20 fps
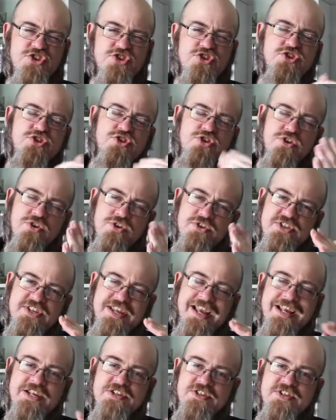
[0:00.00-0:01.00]

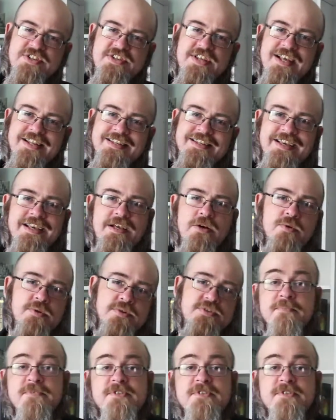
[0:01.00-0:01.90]
just edges that out.